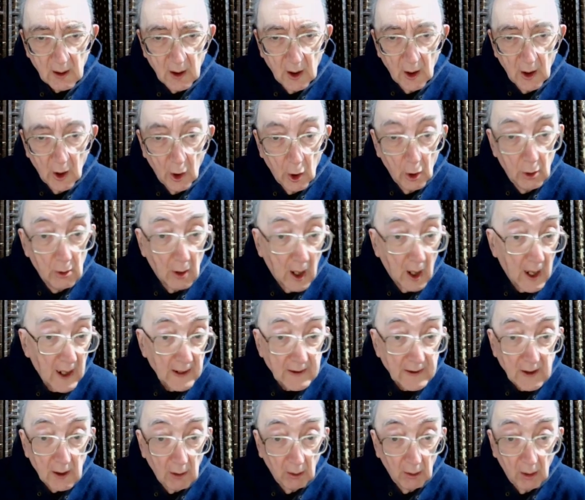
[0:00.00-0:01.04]
'Who are
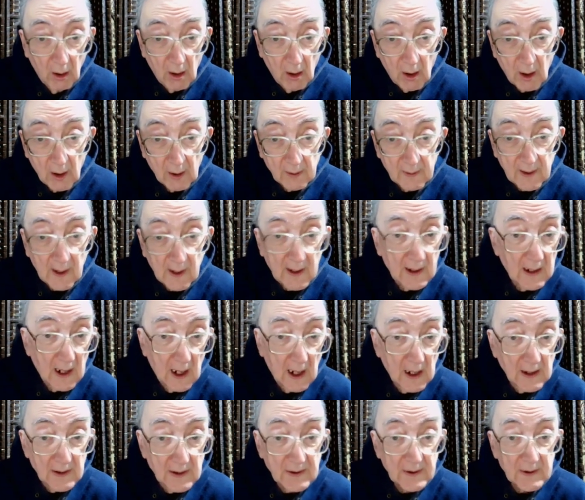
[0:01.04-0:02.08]
you, Lord?' I
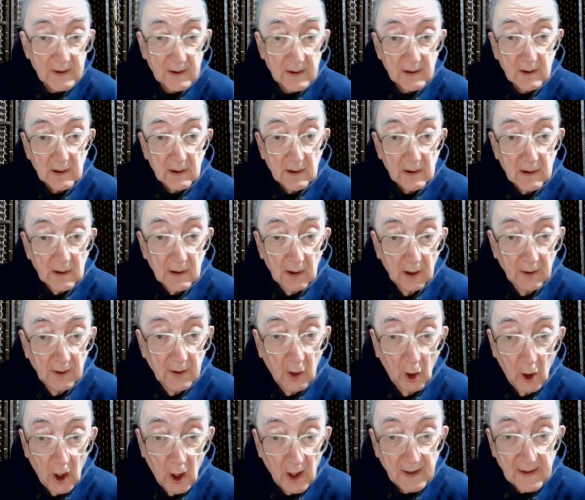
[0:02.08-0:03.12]
asked, and the
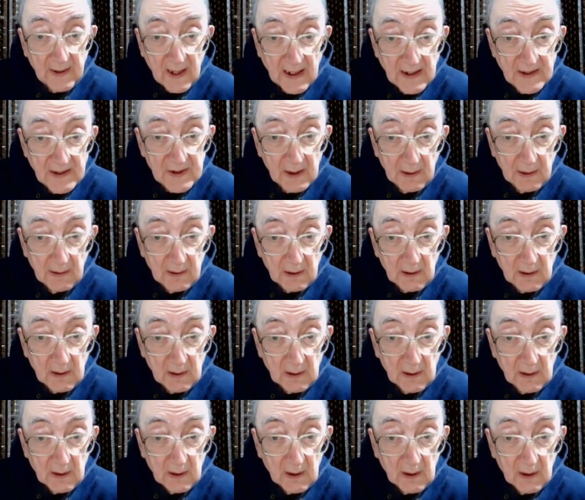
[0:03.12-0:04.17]
Lord answered,
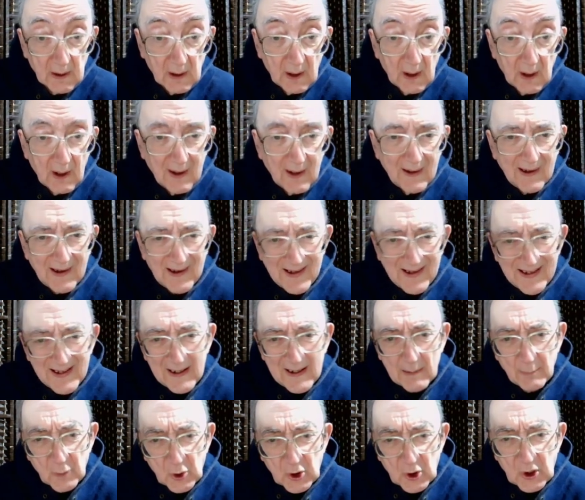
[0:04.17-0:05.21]
'I
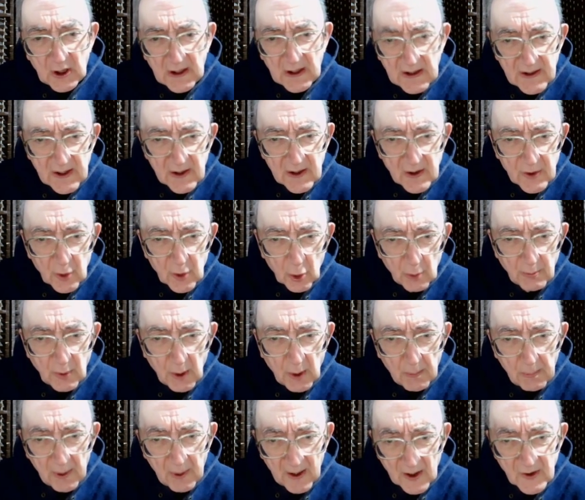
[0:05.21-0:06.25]
am Jesus whom you
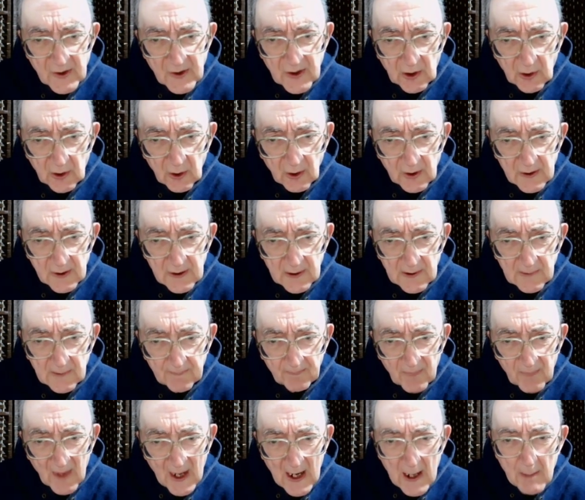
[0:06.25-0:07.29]
persecute.
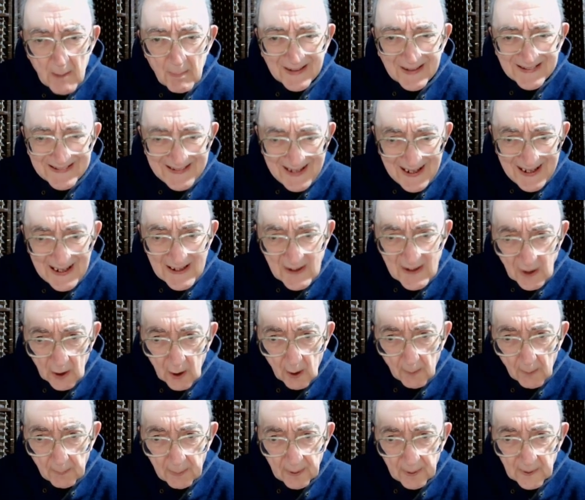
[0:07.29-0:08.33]
But get
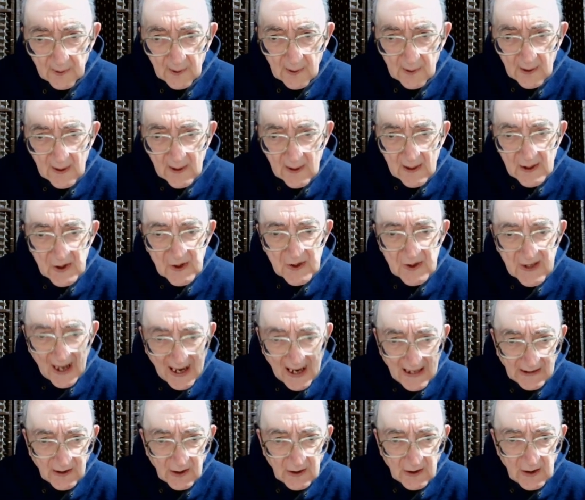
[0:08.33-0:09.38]
up,
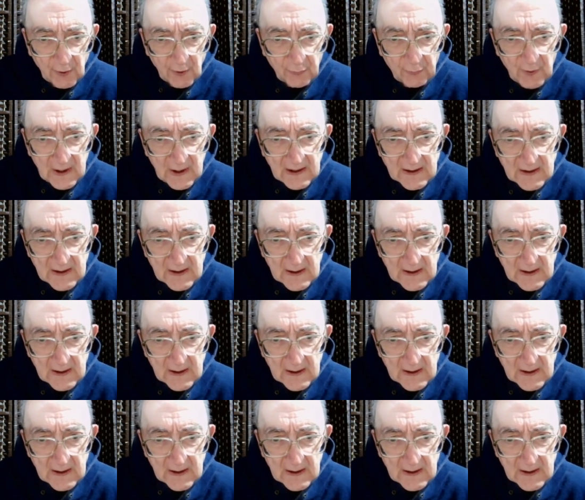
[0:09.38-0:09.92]
stand on your feet.